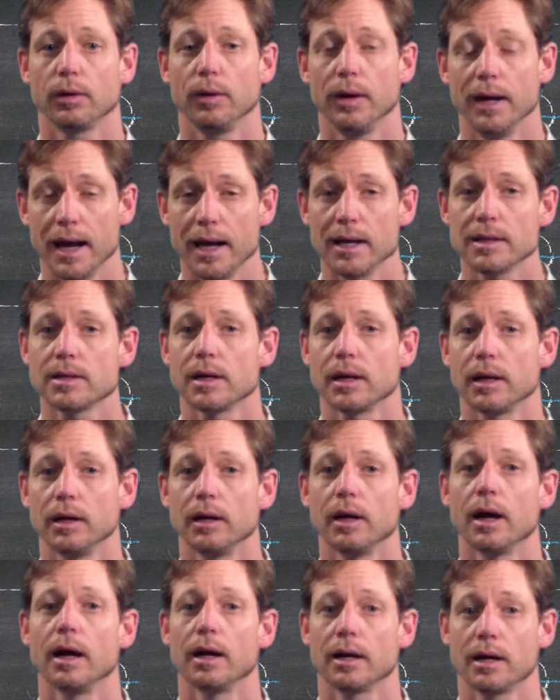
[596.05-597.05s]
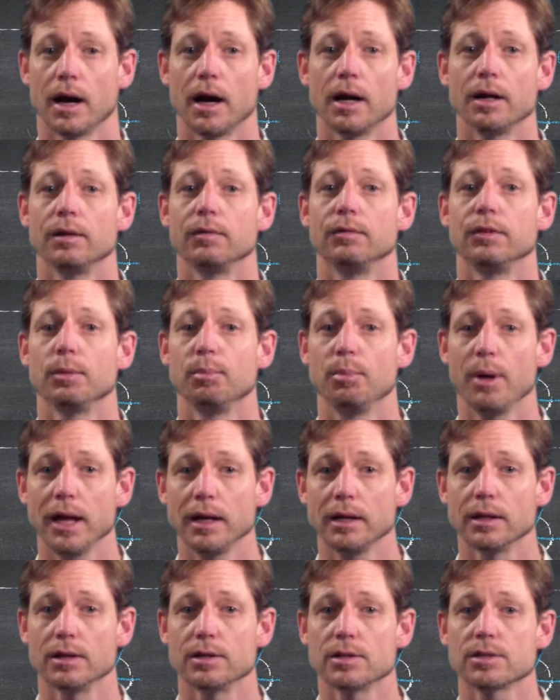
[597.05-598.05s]
creating a kind of
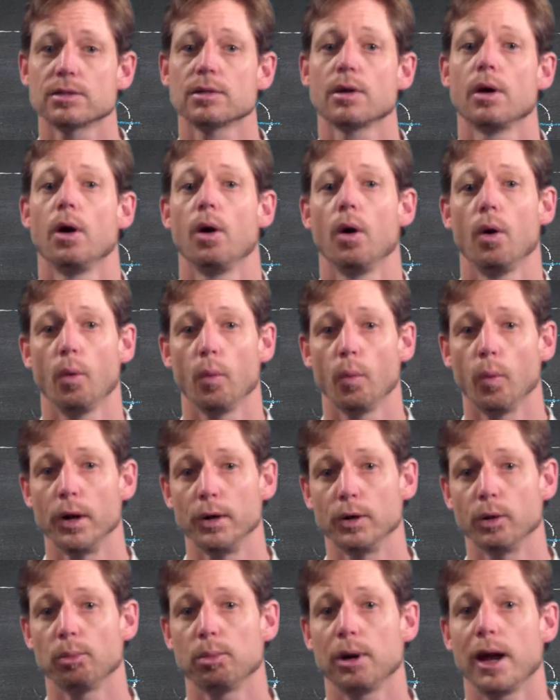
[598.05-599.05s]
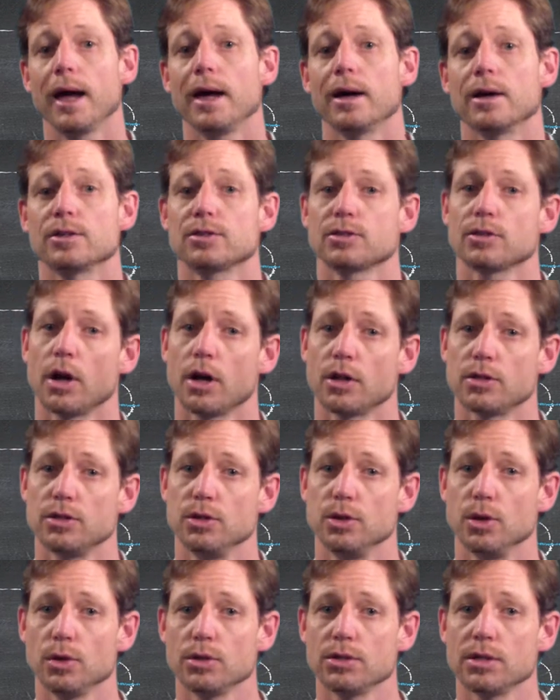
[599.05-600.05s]
dependence where your player
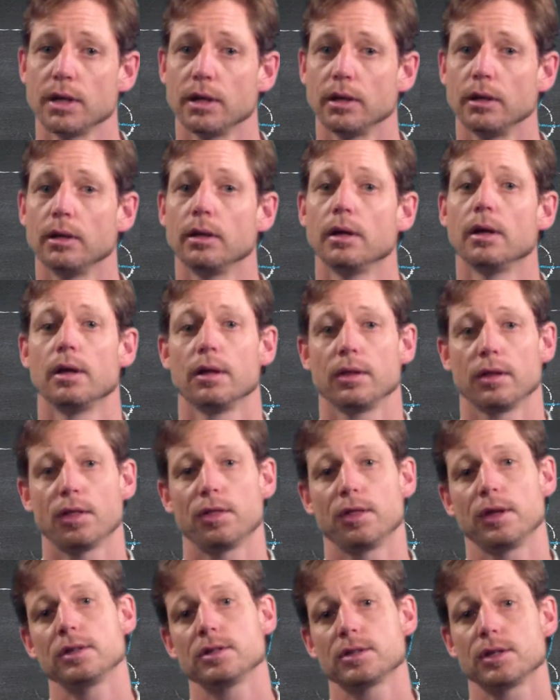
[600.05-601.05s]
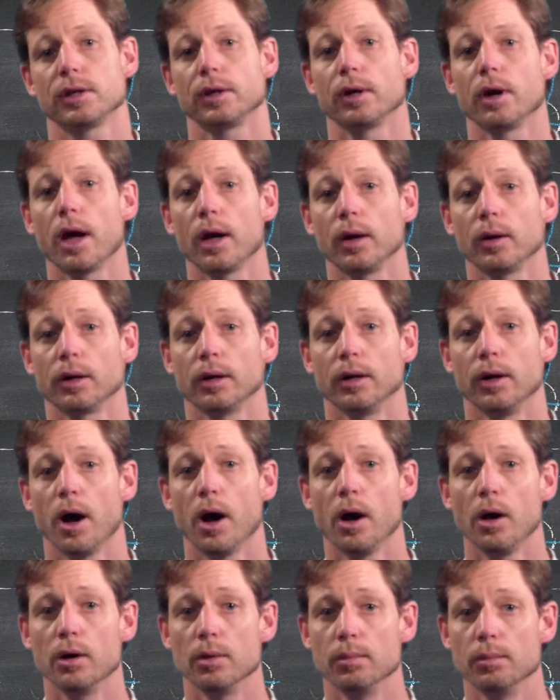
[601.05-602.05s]
starts using the things that are going on
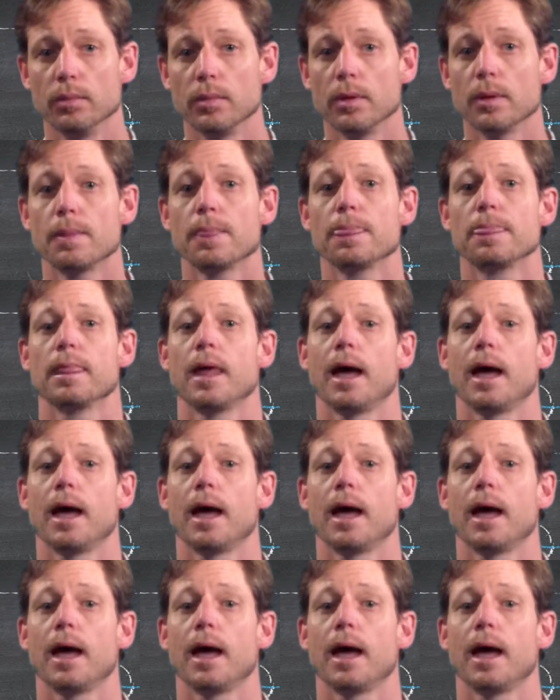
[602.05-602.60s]
at home